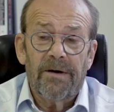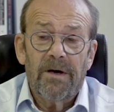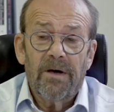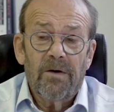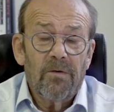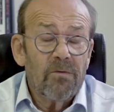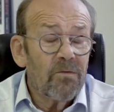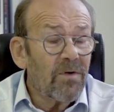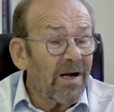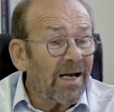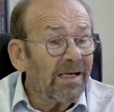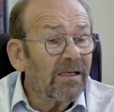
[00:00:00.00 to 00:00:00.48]

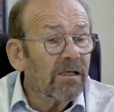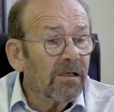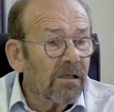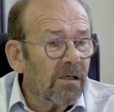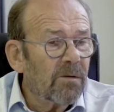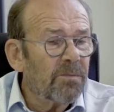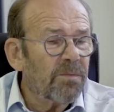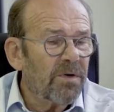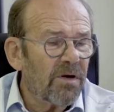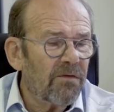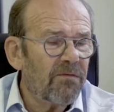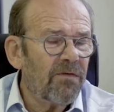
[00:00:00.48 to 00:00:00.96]
radical
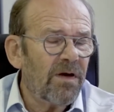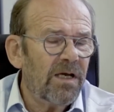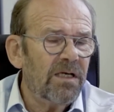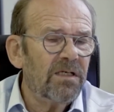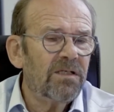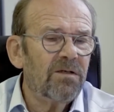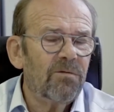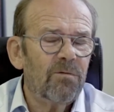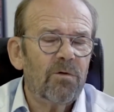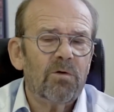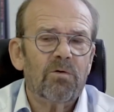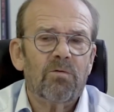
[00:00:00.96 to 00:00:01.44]

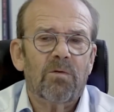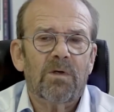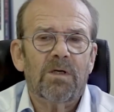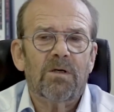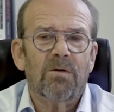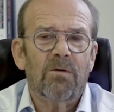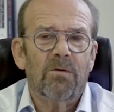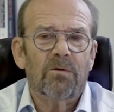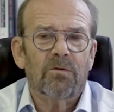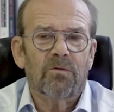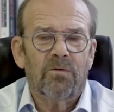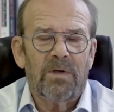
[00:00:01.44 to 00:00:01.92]
prevention, what we
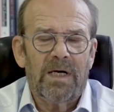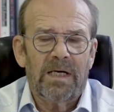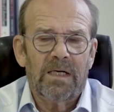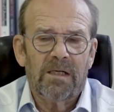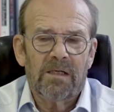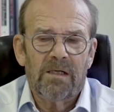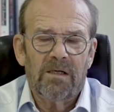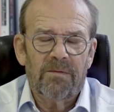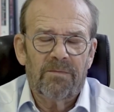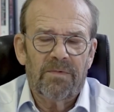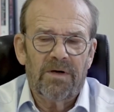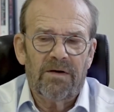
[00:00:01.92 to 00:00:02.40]
called
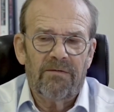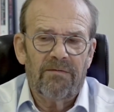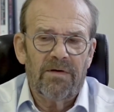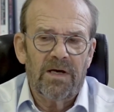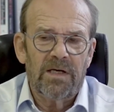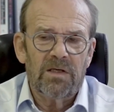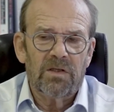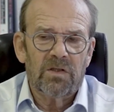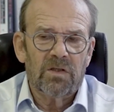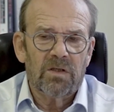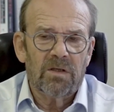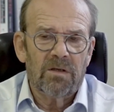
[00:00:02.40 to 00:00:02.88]
radical
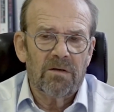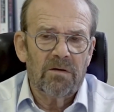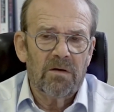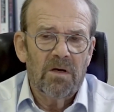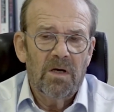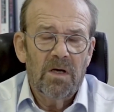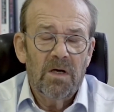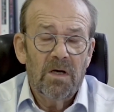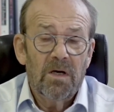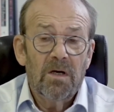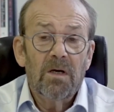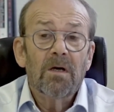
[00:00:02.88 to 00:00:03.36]
prevention,
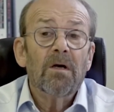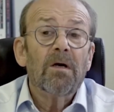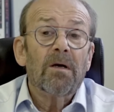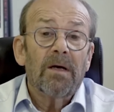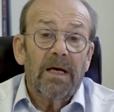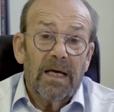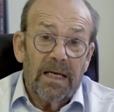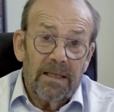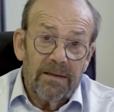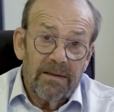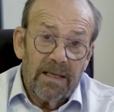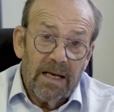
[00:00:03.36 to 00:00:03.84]

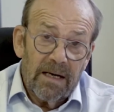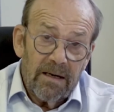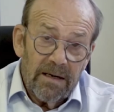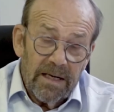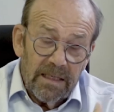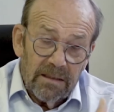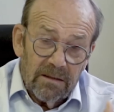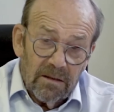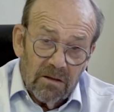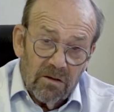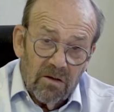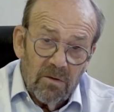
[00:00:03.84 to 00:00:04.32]
and then
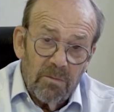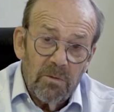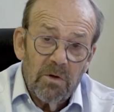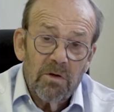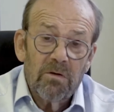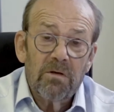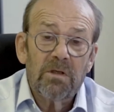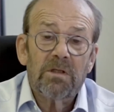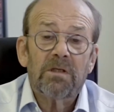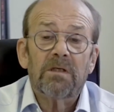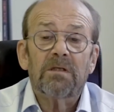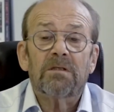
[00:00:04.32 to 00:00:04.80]
later
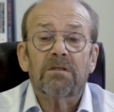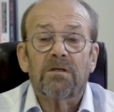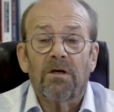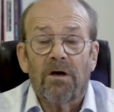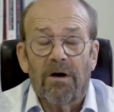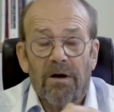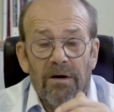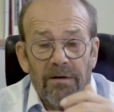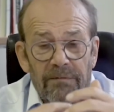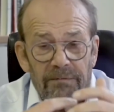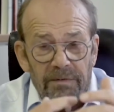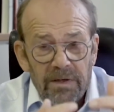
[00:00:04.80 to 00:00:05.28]
community
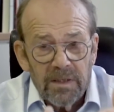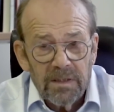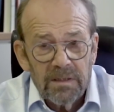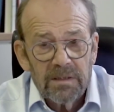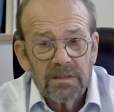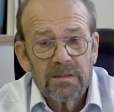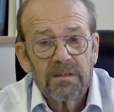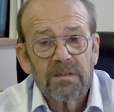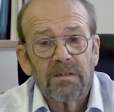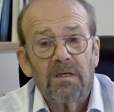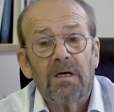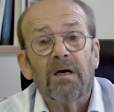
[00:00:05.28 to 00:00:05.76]

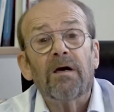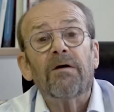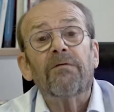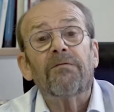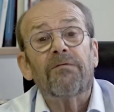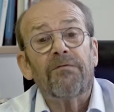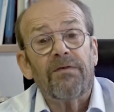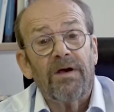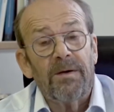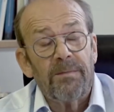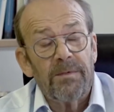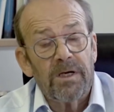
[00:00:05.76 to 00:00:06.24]
service,
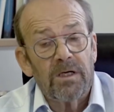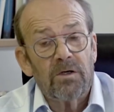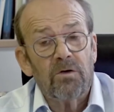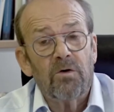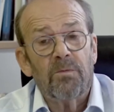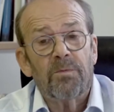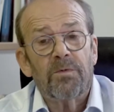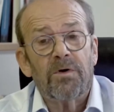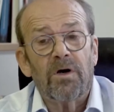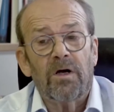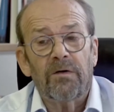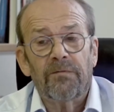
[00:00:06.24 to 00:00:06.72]
family
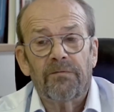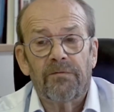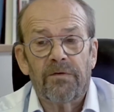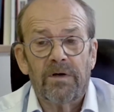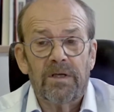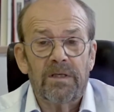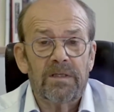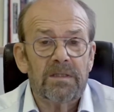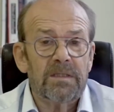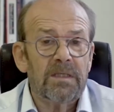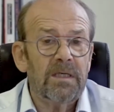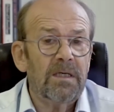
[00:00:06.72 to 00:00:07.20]
group
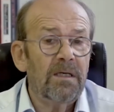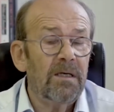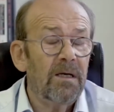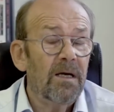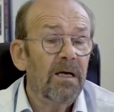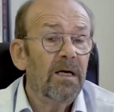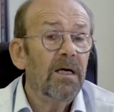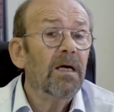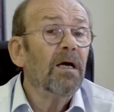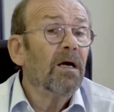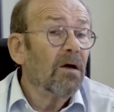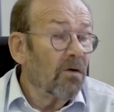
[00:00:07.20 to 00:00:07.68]
conferencing,
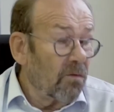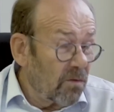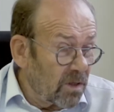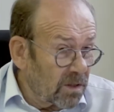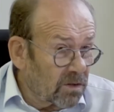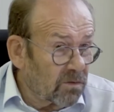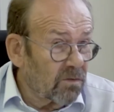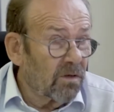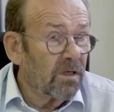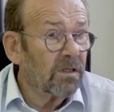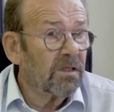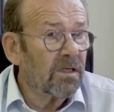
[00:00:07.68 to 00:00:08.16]

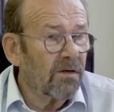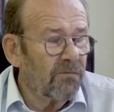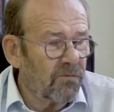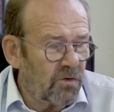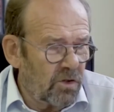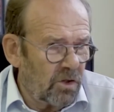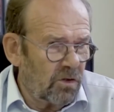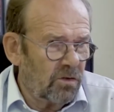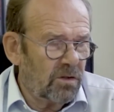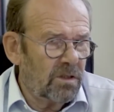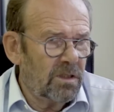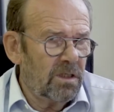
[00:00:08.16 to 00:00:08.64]
restorative
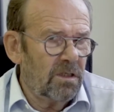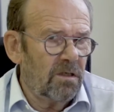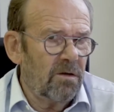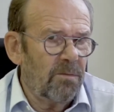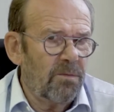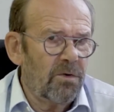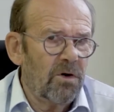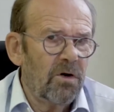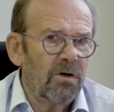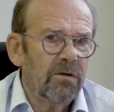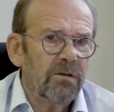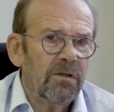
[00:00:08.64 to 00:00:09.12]
justice in the
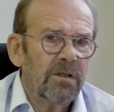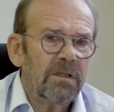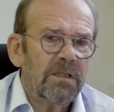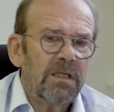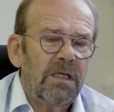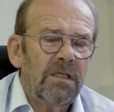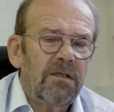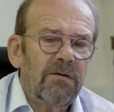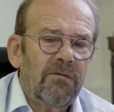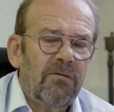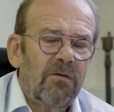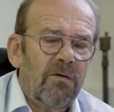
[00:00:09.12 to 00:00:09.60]
broader
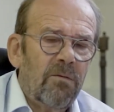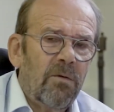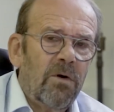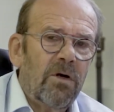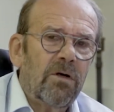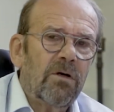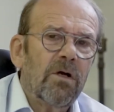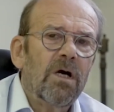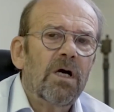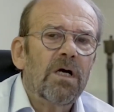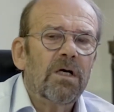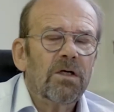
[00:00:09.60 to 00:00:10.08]
sense of the
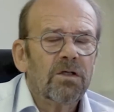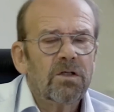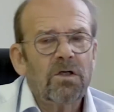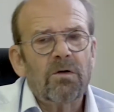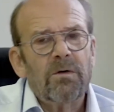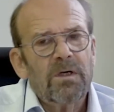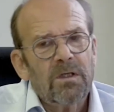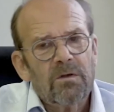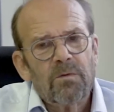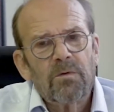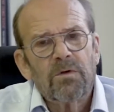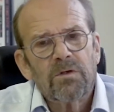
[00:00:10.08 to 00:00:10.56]
word. So
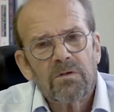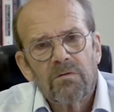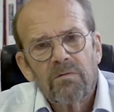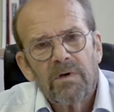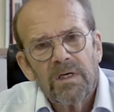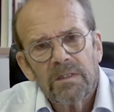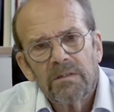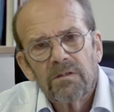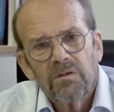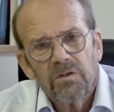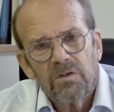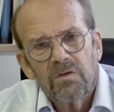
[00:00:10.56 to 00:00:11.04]
it was a
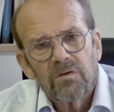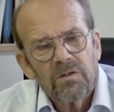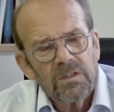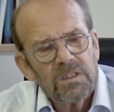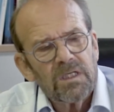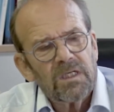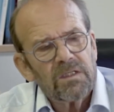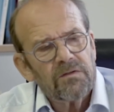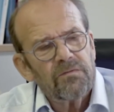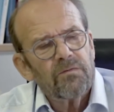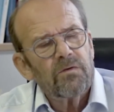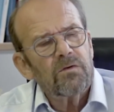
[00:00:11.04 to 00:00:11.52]
rather
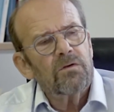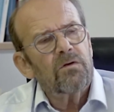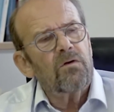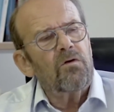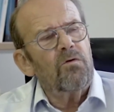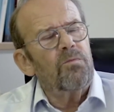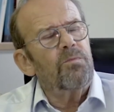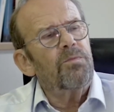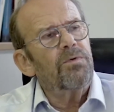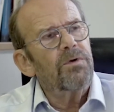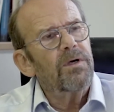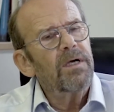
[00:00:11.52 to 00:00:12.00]
successful
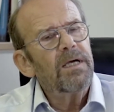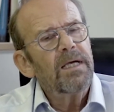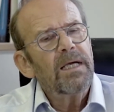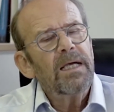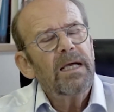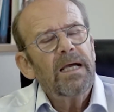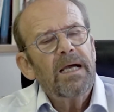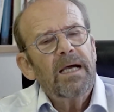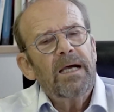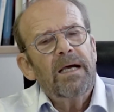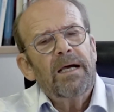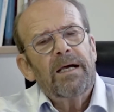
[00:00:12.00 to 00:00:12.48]
group
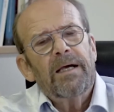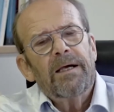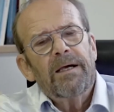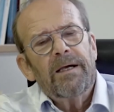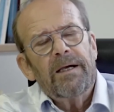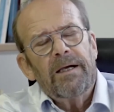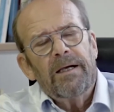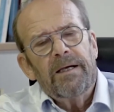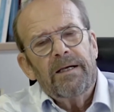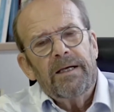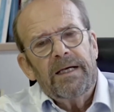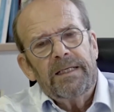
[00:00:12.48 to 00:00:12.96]

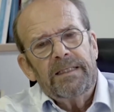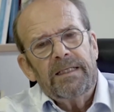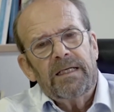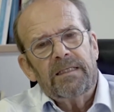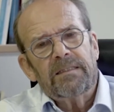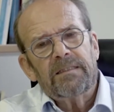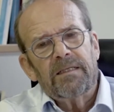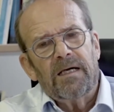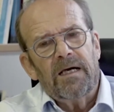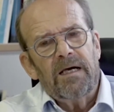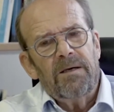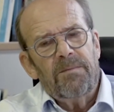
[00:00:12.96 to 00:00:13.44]
at that
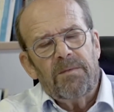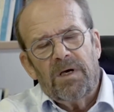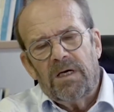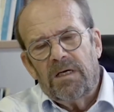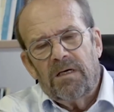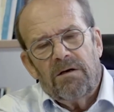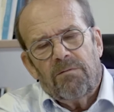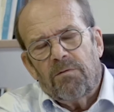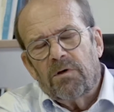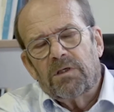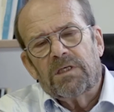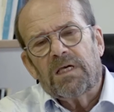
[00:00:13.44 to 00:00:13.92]
time, and
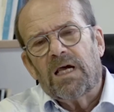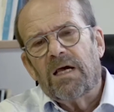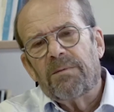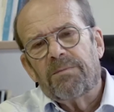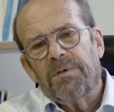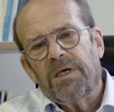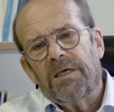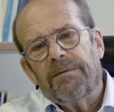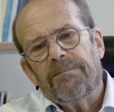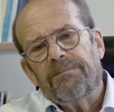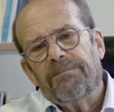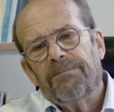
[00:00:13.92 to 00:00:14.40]
I was happy.